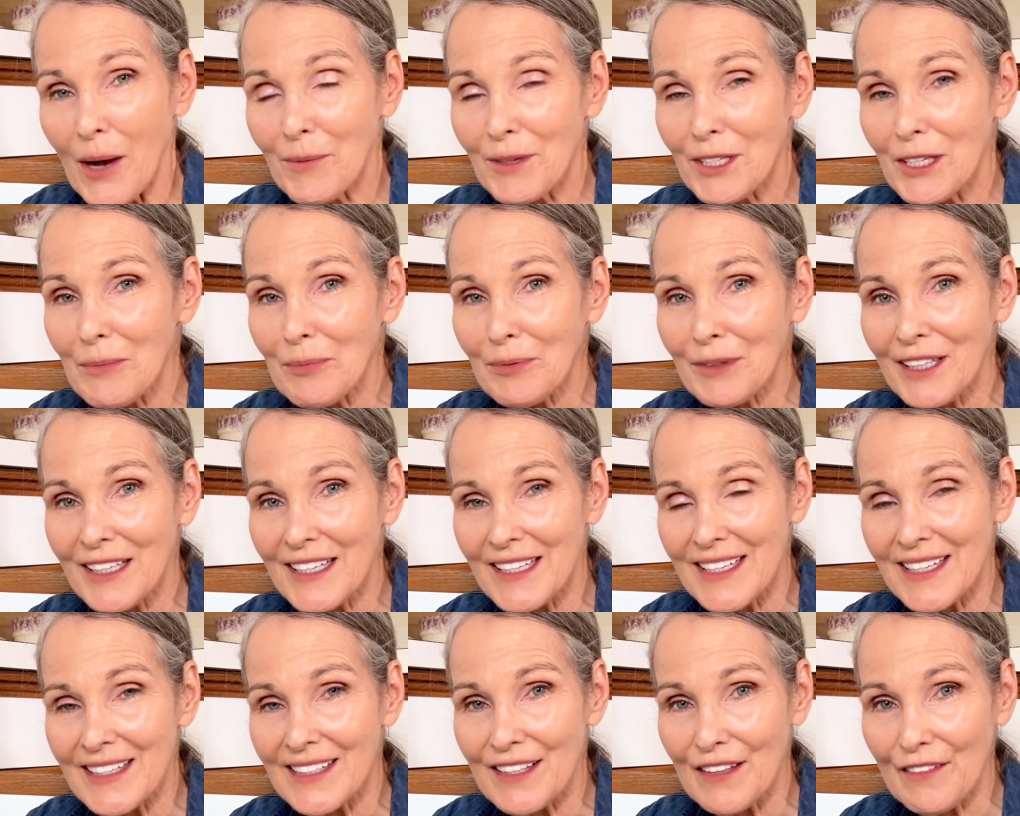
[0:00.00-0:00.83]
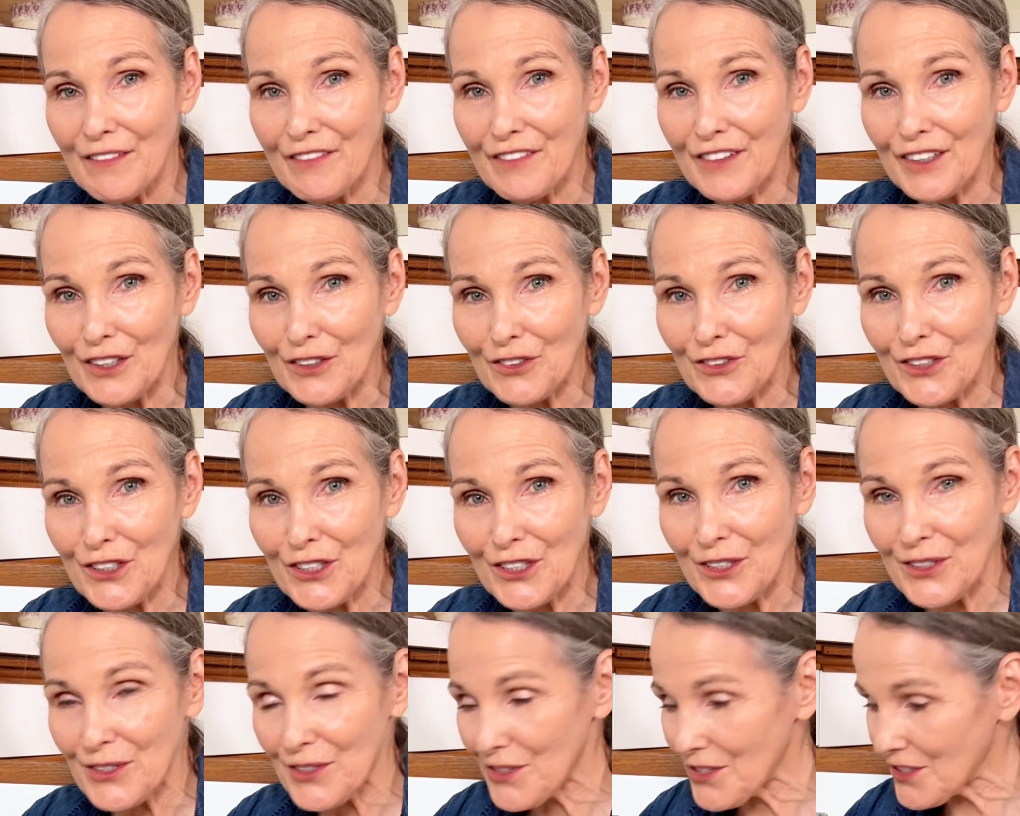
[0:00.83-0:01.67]
I'm going to place the
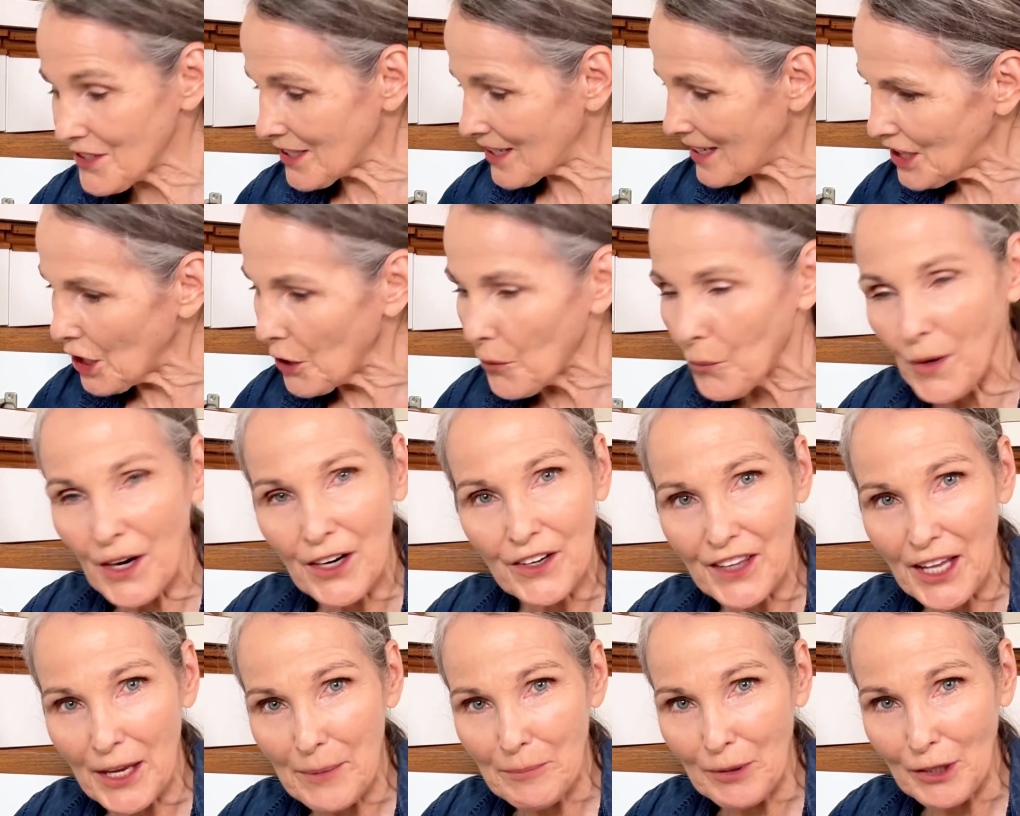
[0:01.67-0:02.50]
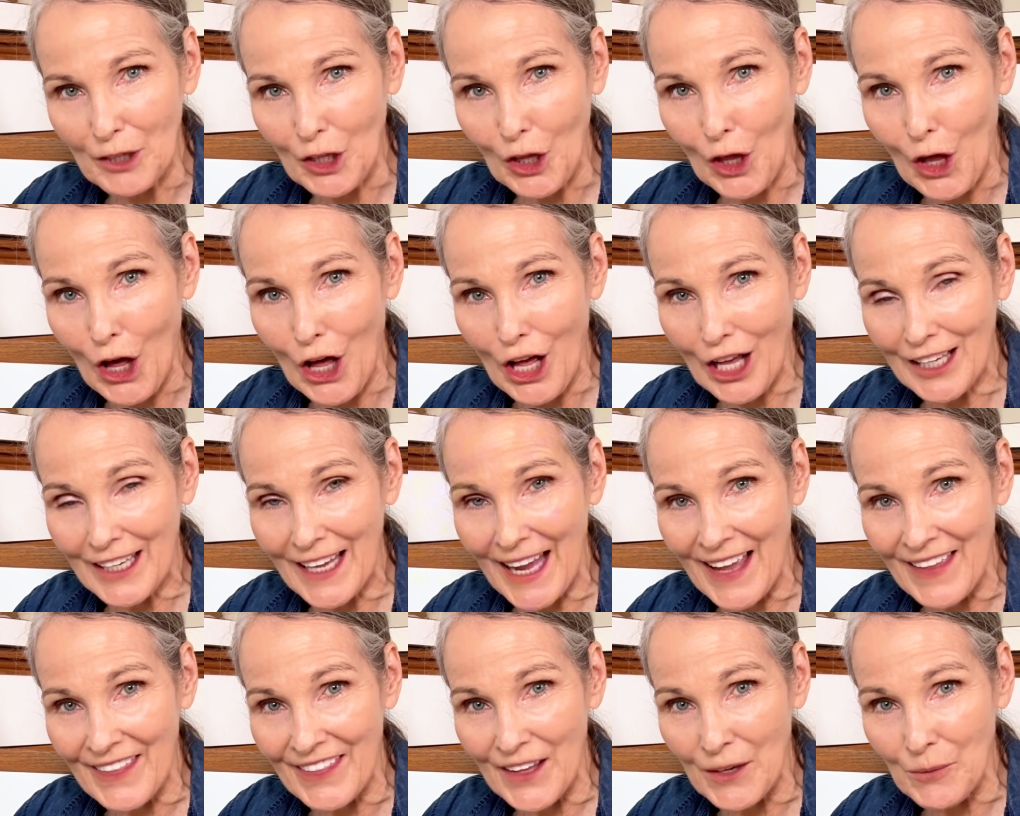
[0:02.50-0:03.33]
filters, where they belong,
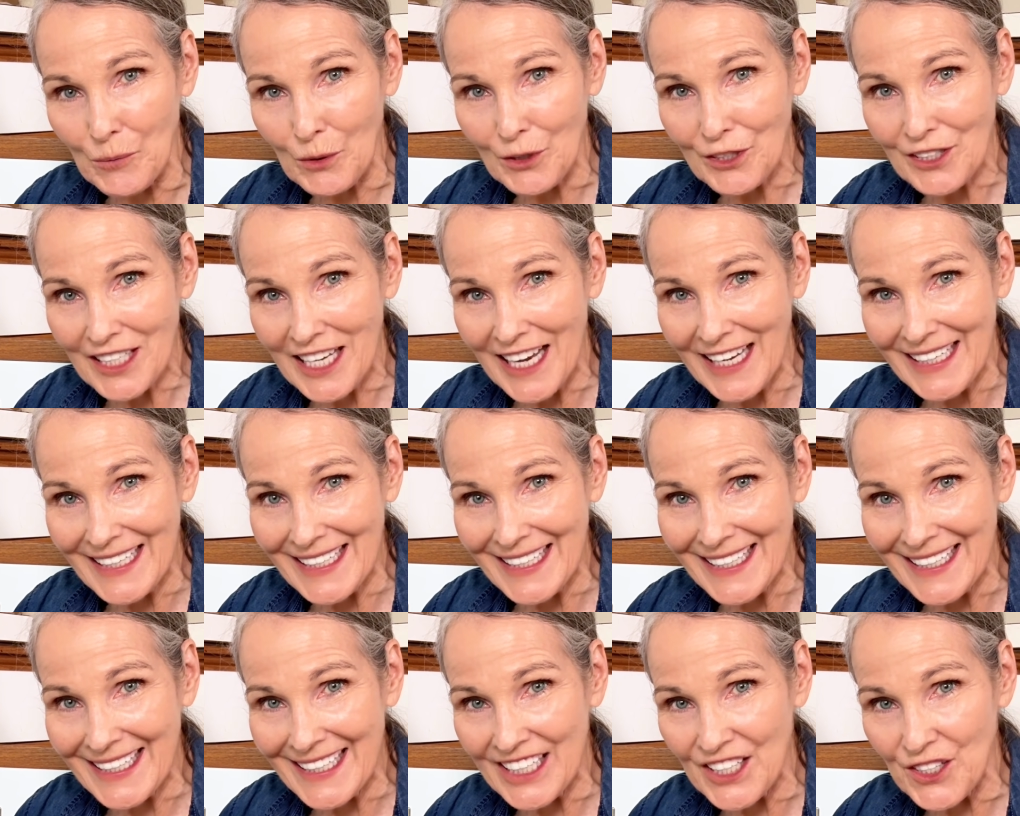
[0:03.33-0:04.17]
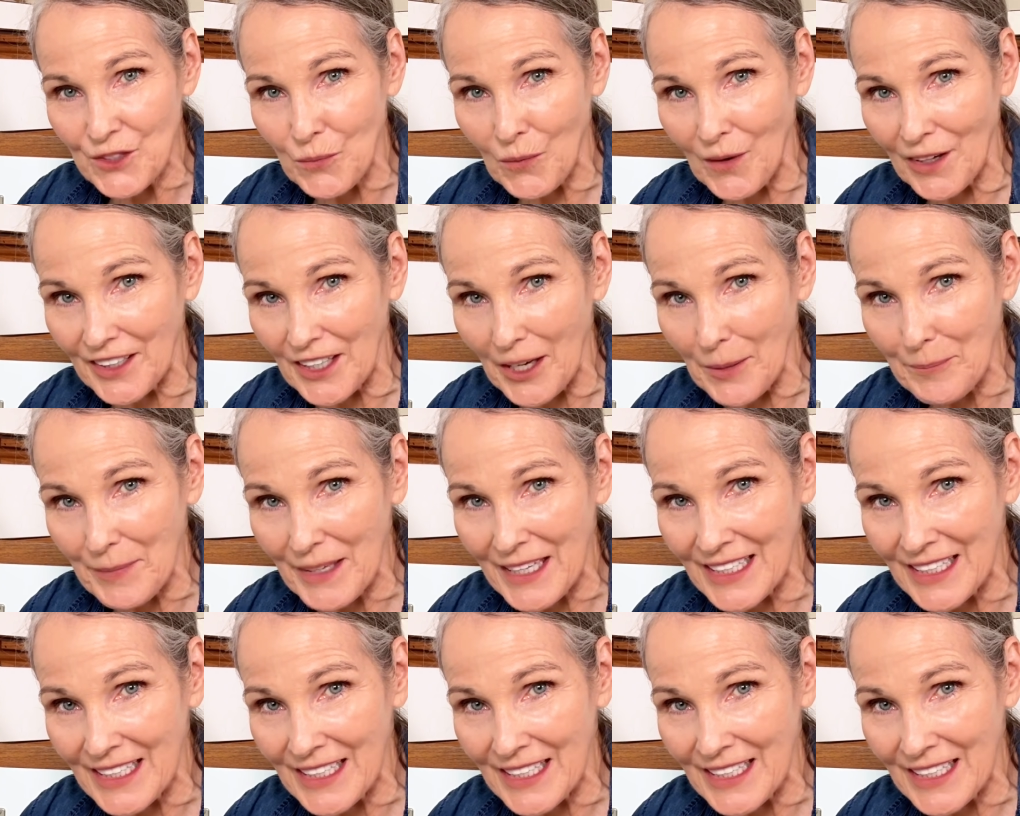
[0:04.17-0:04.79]
and then we'll tighten each one up